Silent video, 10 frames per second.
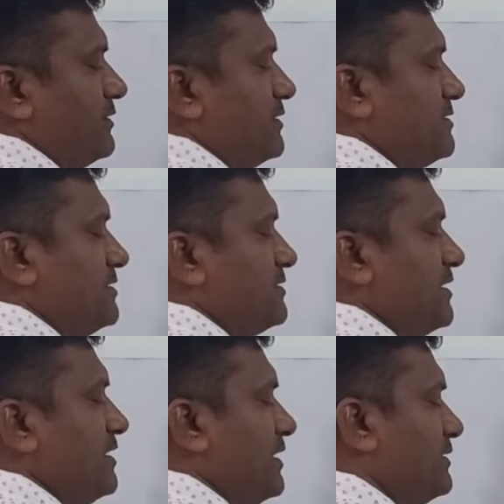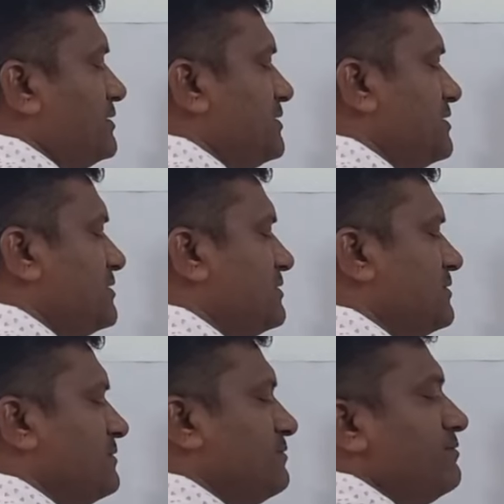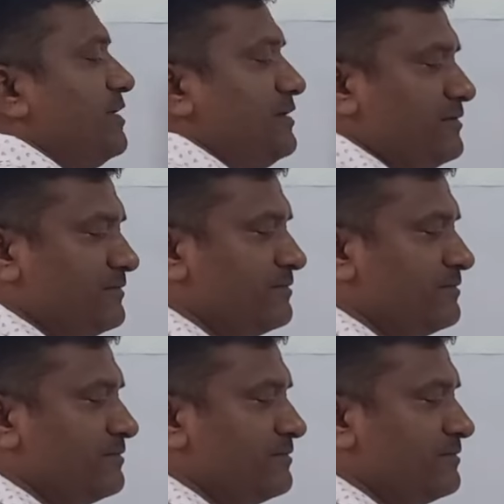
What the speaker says: This is A and this is B.